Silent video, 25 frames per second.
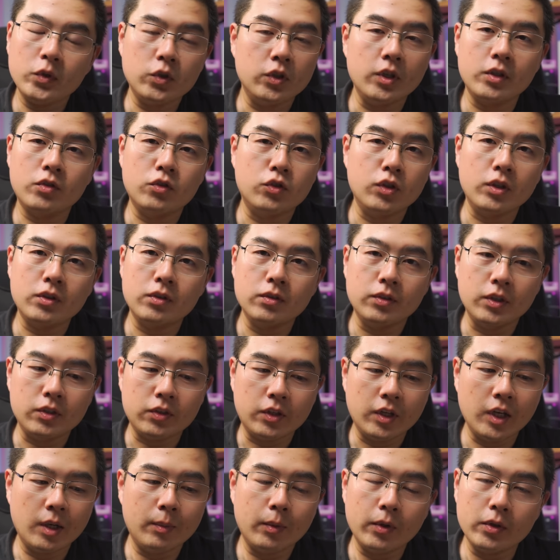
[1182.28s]

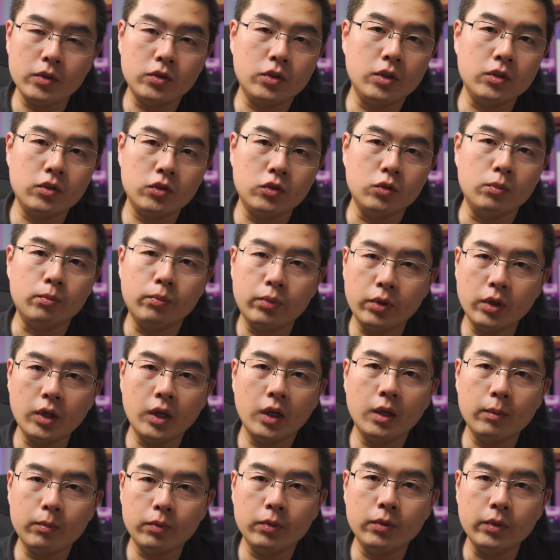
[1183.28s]
this camera is just
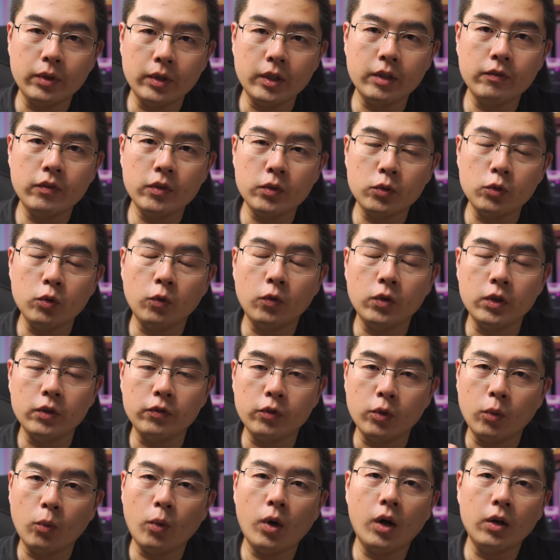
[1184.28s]
superb, even
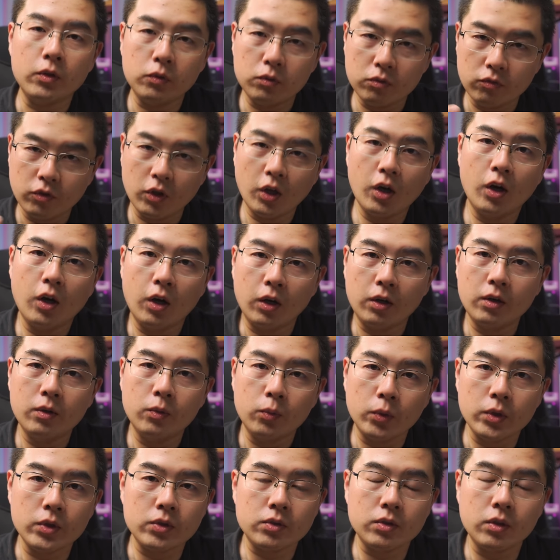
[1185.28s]
if you want to vlog
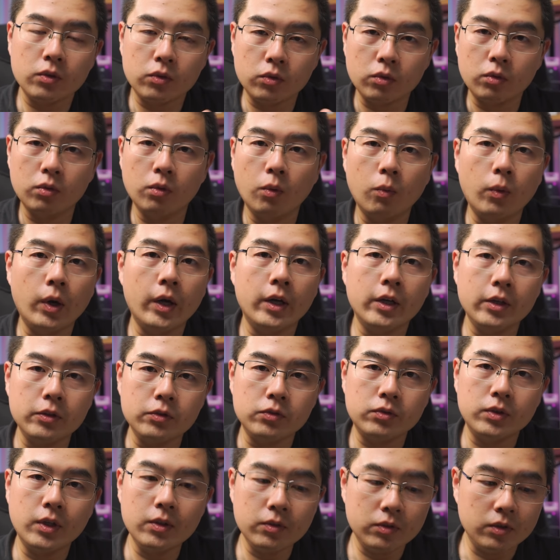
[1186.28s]
with the dual 1
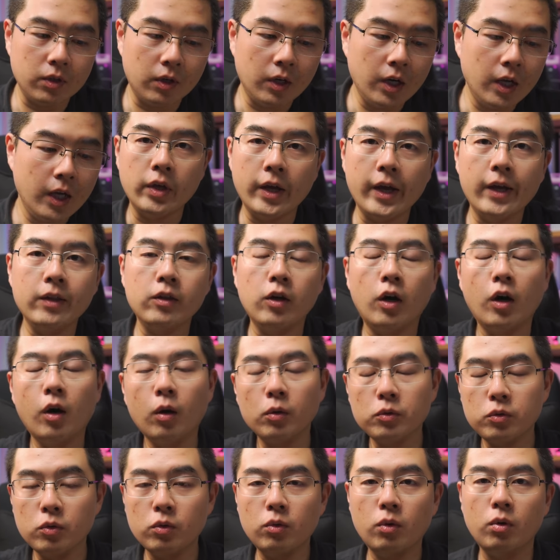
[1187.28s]
inch sensor. And the
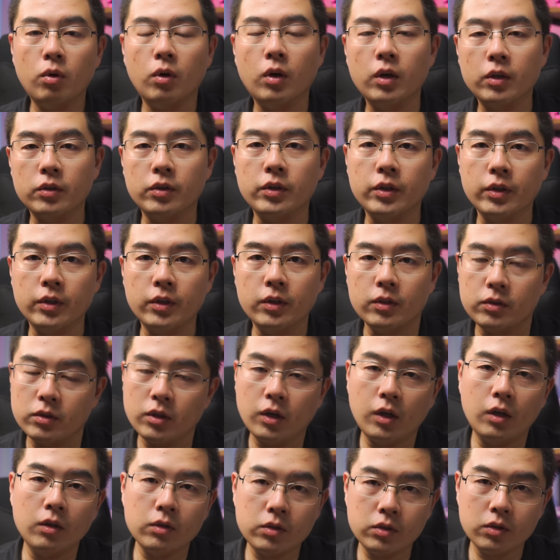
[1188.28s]
audio quality
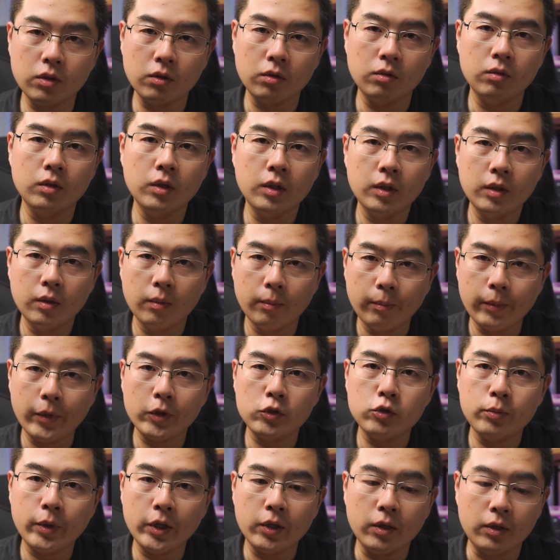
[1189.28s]
is also
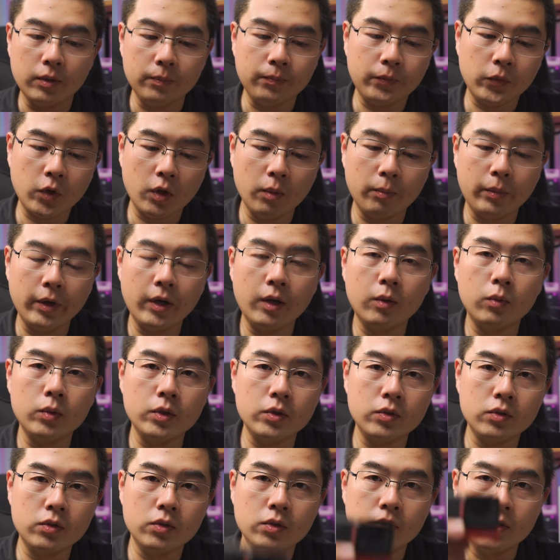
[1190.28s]
much better compared
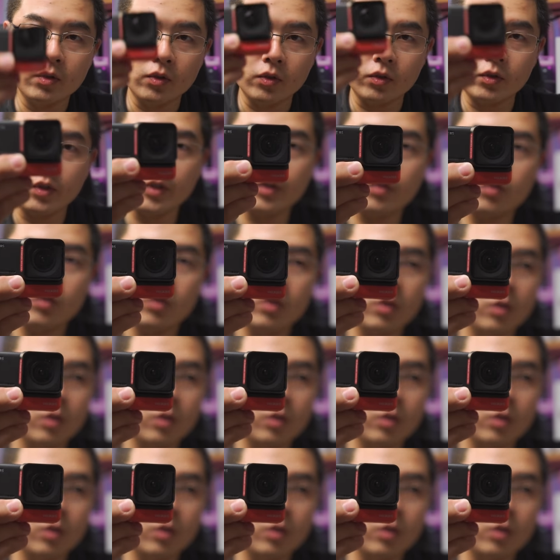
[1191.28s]
with this